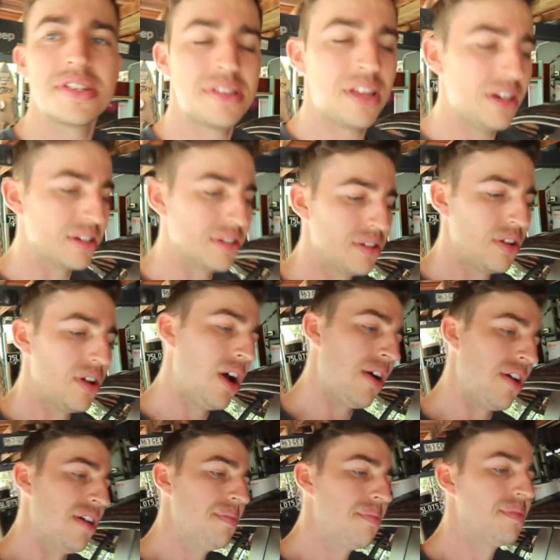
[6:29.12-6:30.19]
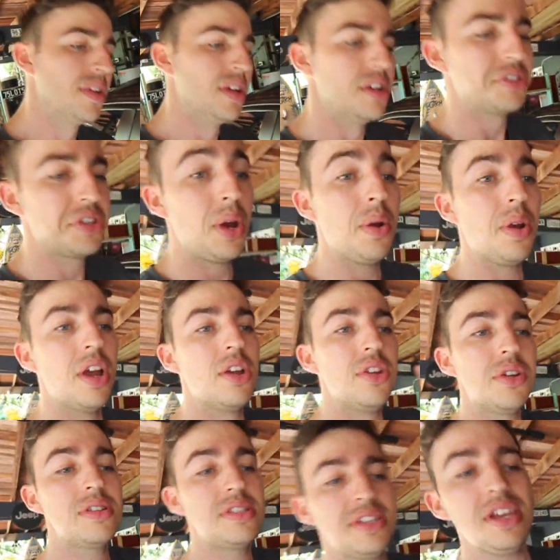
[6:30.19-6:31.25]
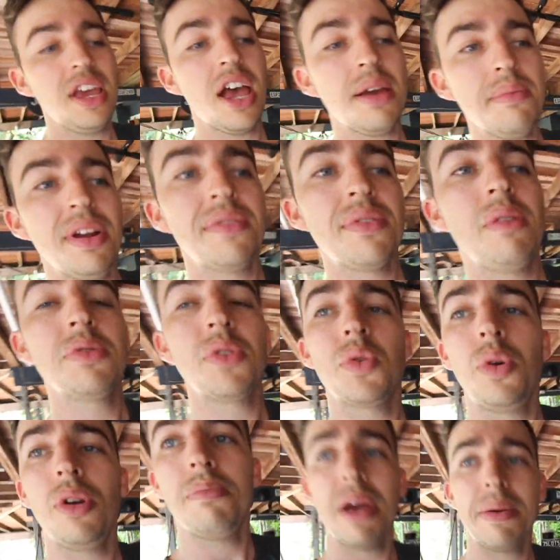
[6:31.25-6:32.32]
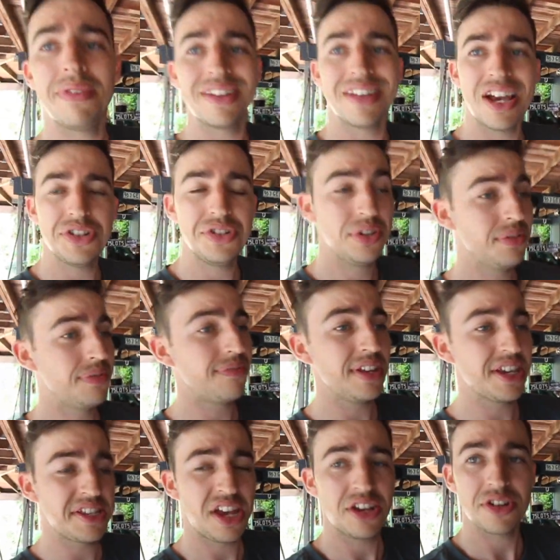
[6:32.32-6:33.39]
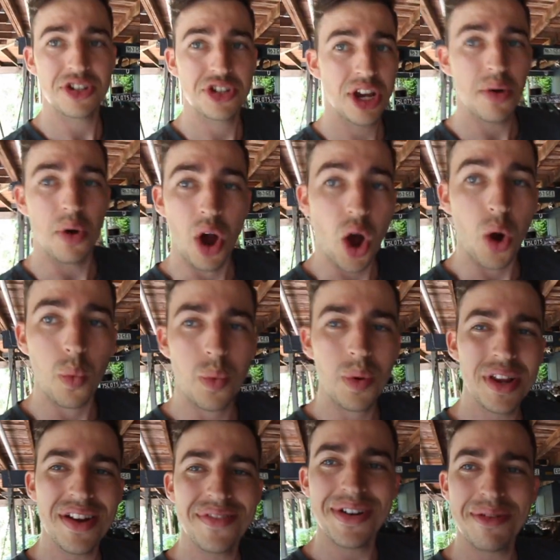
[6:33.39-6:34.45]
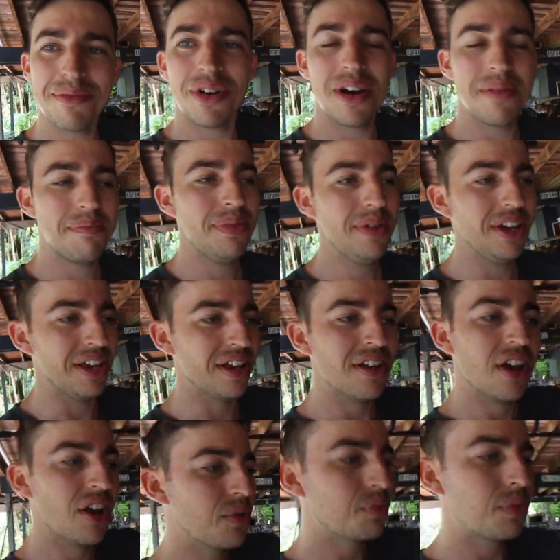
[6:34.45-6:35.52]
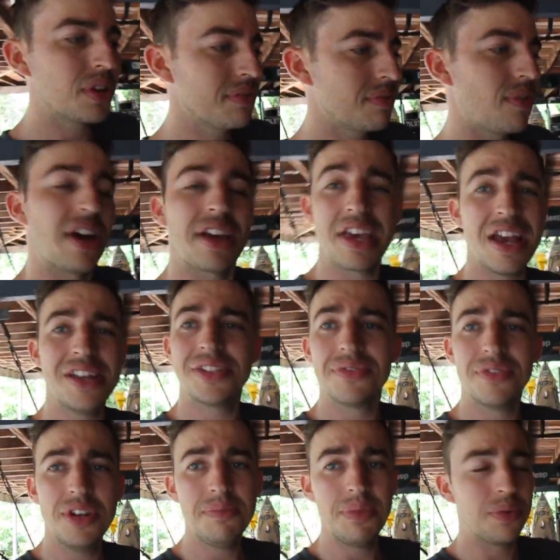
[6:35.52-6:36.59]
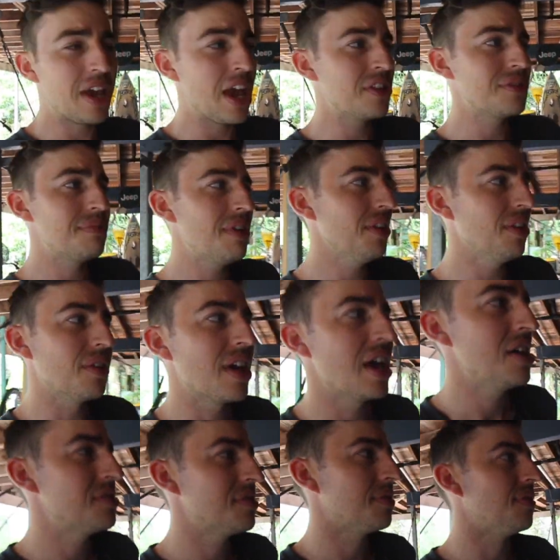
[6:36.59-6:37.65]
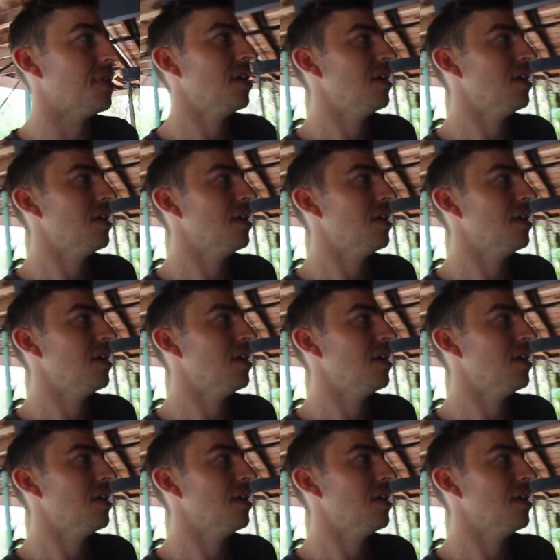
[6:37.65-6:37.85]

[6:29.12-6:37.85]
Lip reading: start. Alright, so you can see how many rolls of toilet paper it takes you to flex out your Jeep, whatever it might be. Like cans of Red Bull, cans of Mother, cans of